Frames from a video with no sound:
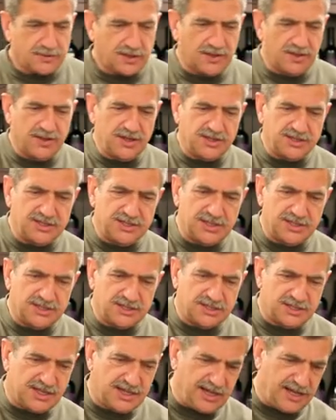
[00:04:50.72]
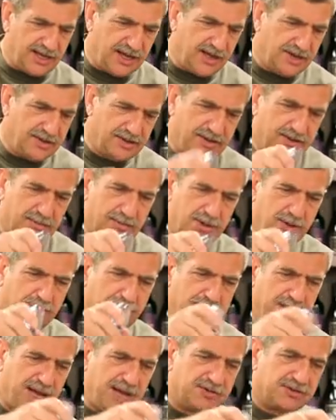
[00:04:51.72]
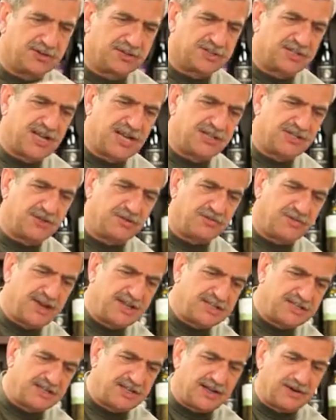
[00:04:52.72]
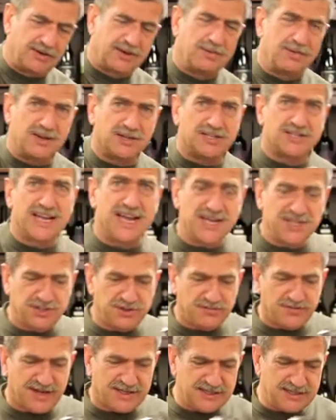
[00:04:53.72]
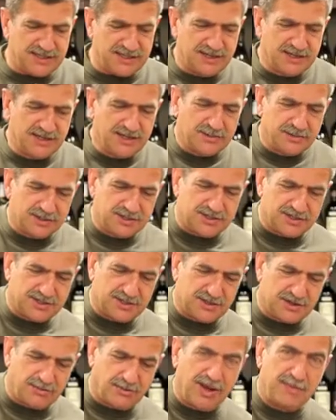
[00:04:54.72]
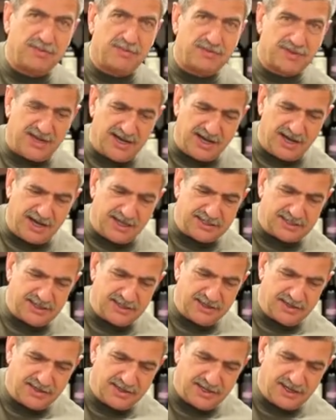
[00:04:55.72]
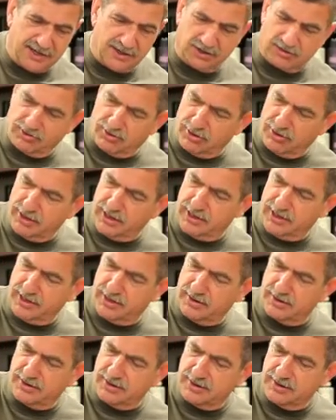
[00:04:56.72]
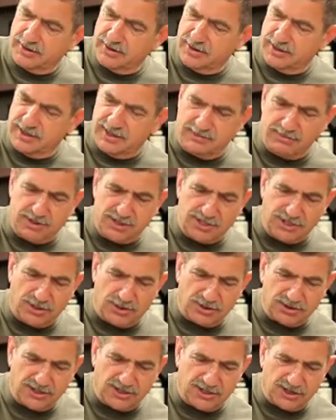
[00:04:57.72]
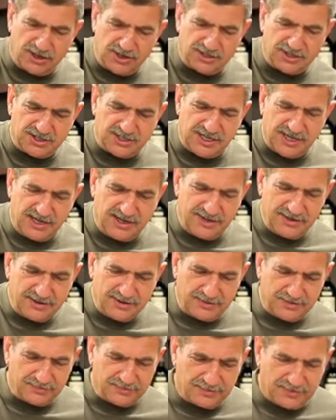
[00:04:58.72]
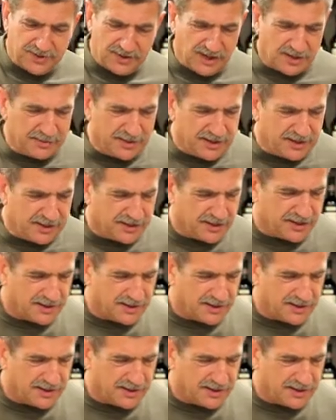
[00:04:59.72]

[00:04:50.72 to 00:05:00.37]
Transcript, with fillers: This is the Mil Piedra Sangiovese. Now, come on, Sangiovese, which is the grape of Chianti, and they're growing it here in Mendoza in Argentina. I mean,